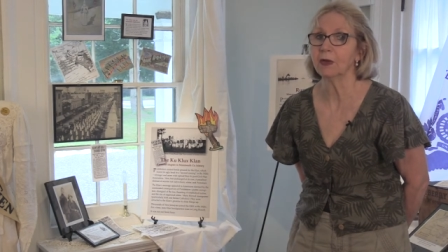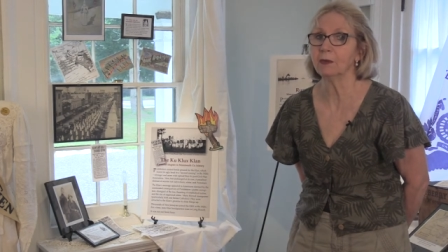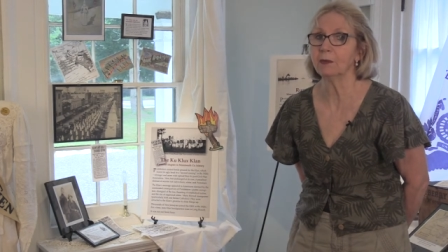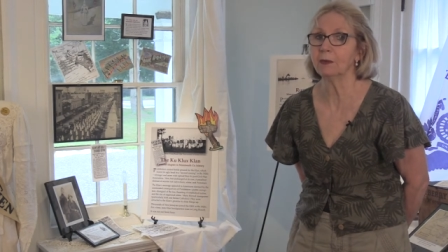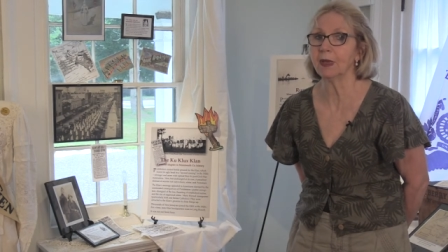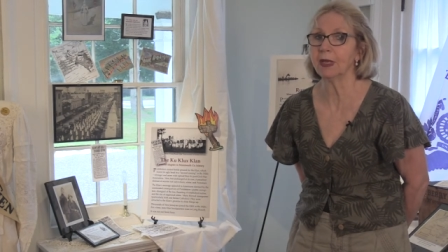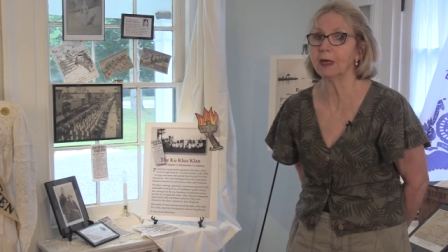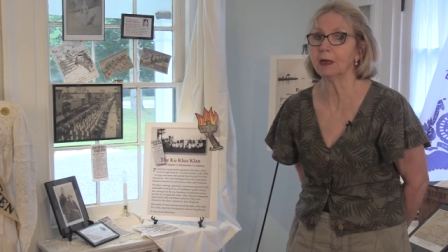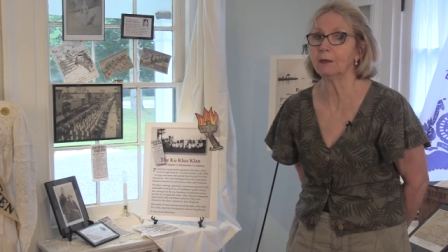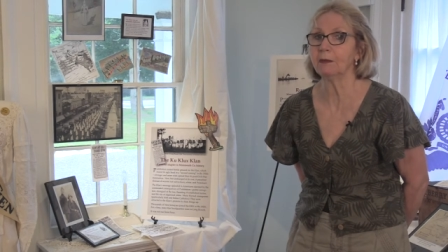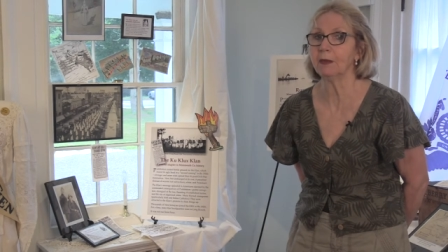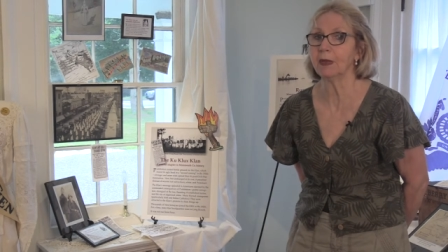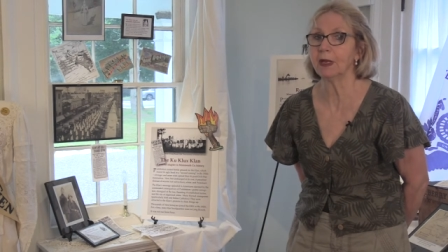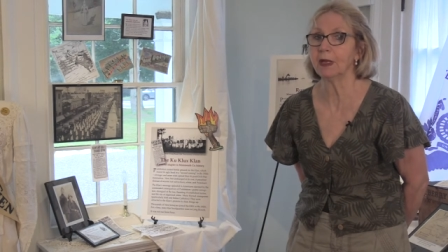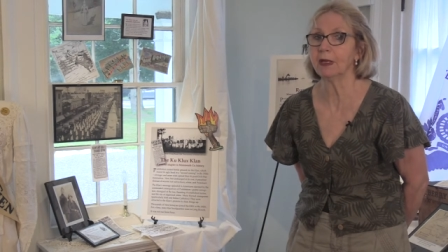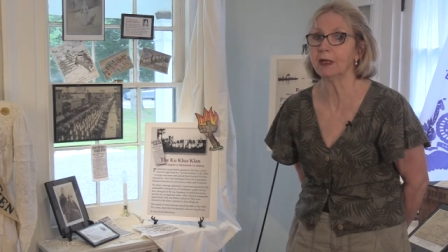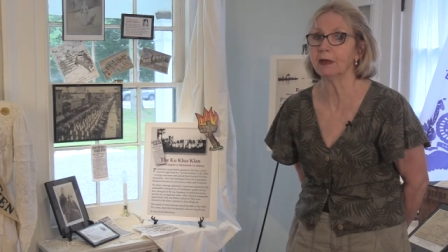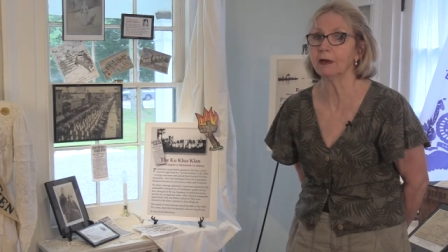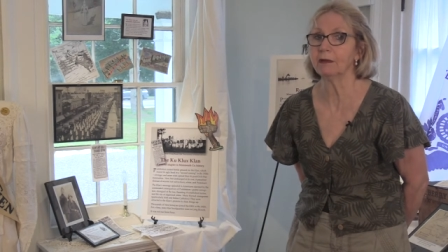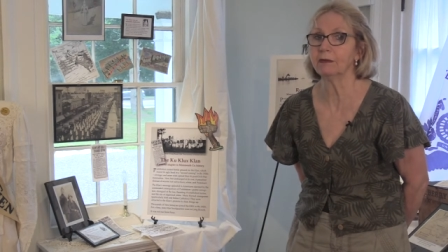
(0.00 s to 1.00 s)
who made up
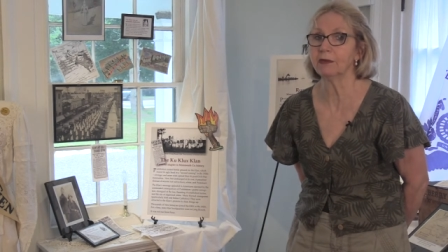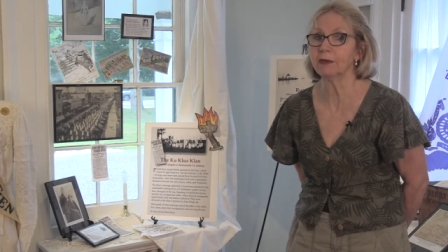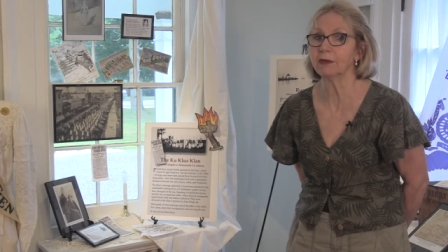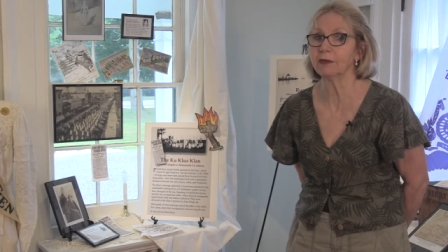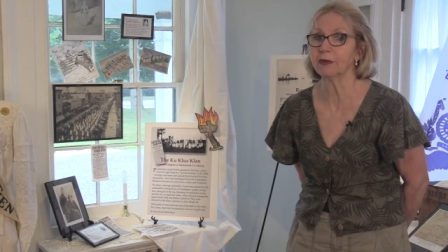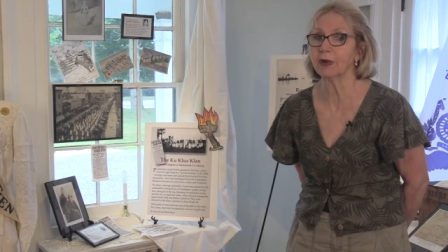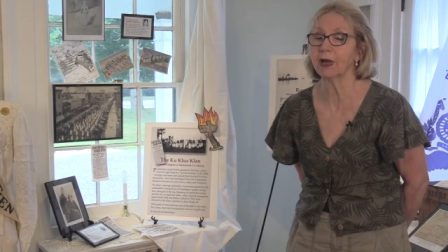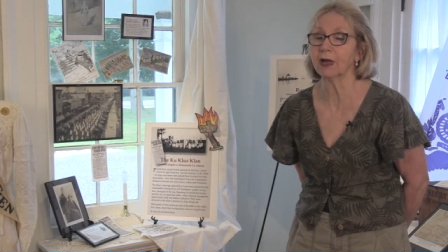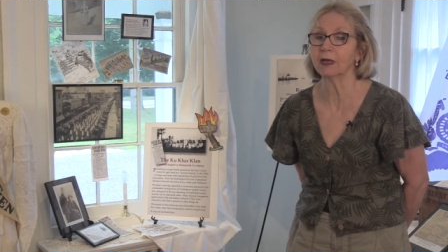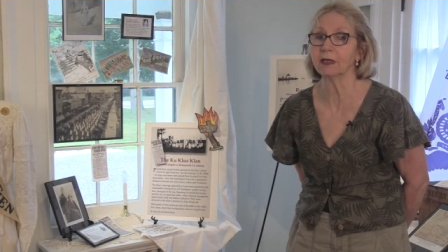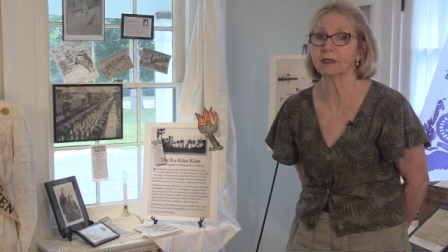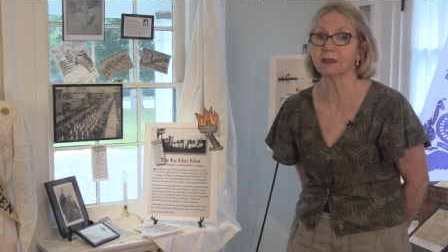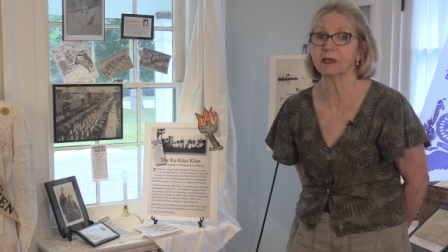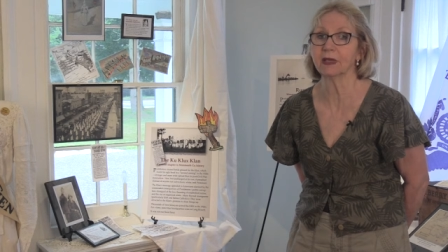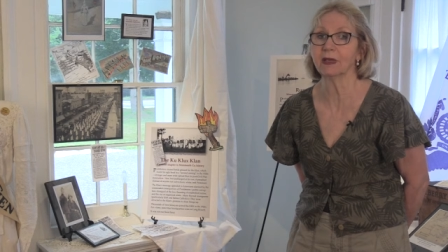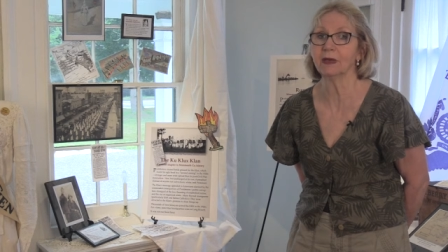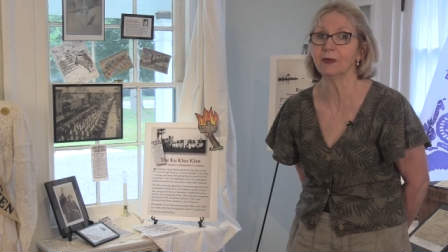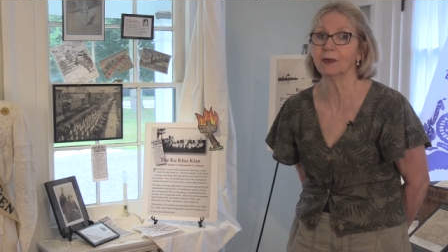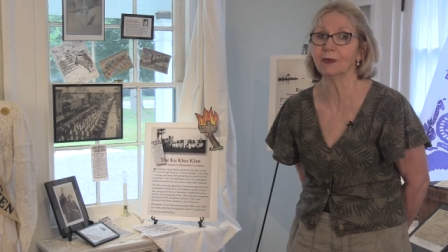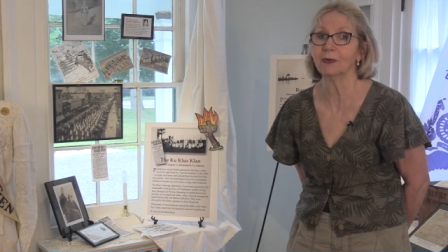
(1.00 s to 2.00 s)
many of the drives
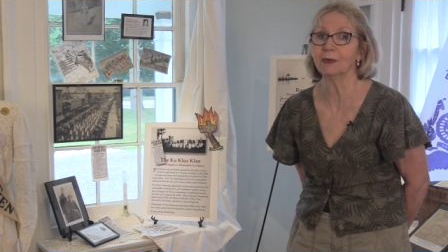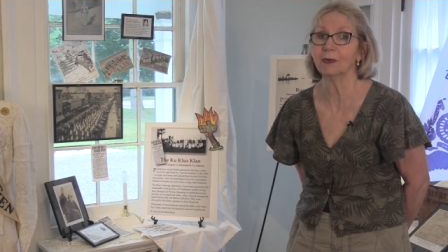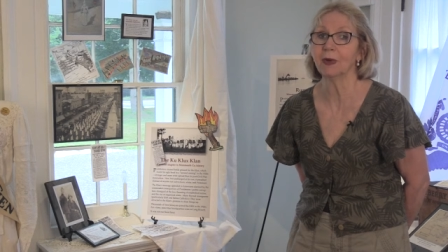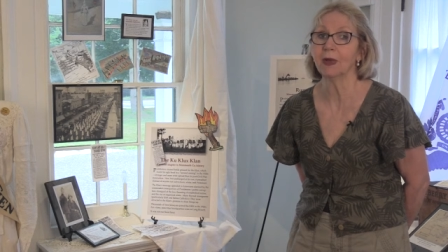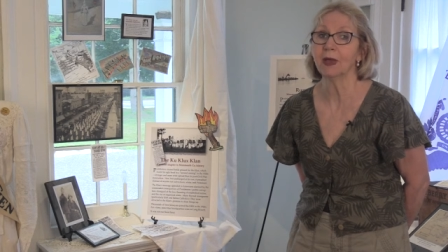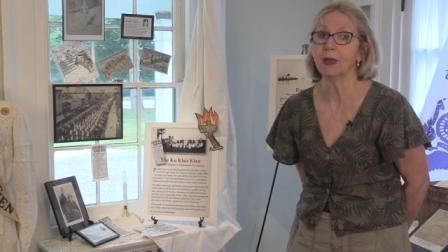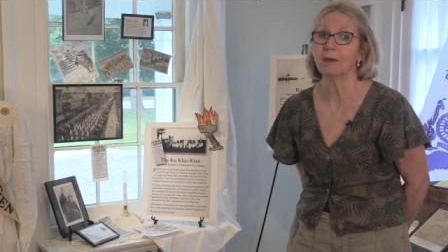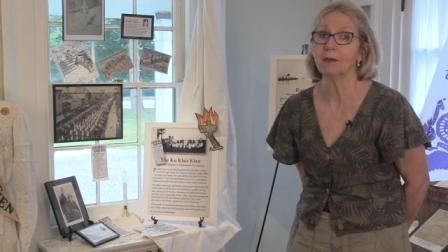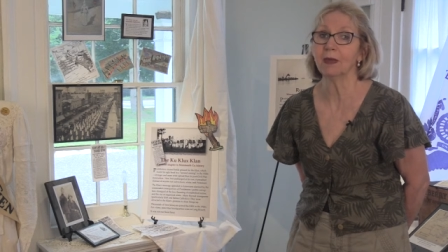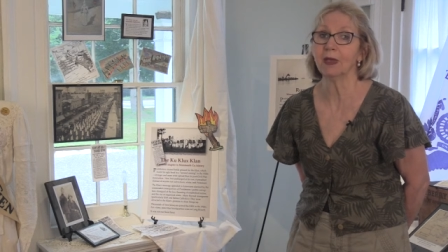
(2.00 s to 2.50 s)
and who